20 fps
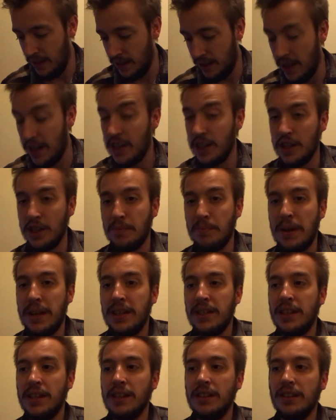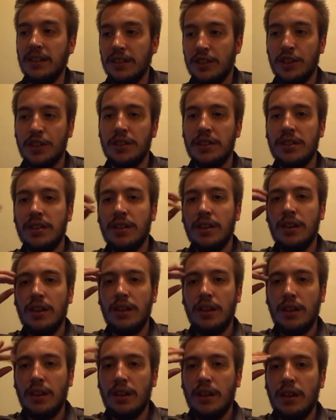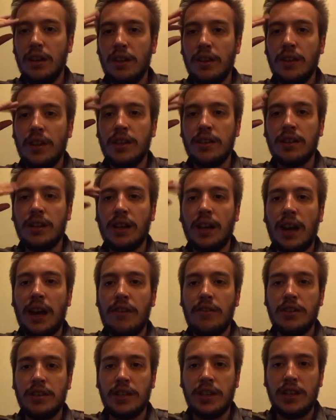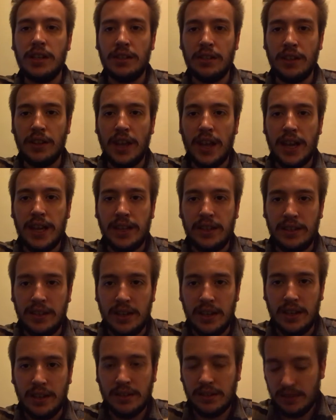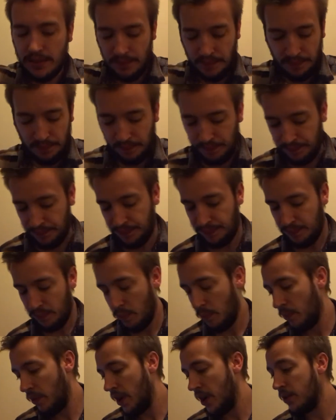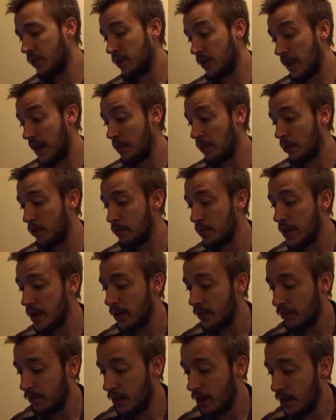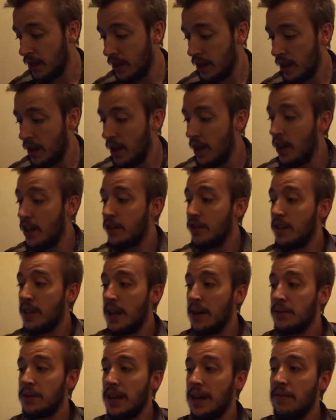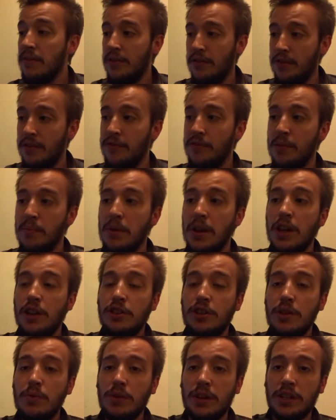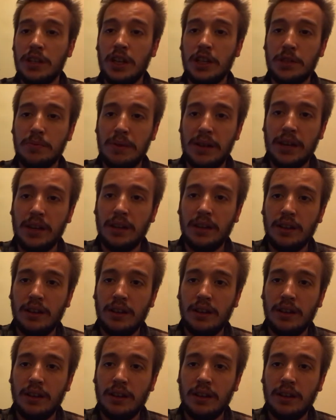then it just makes it just this clarity to the haziness. It was a damn good beer. So that was everything from Do You Want to Touch Me?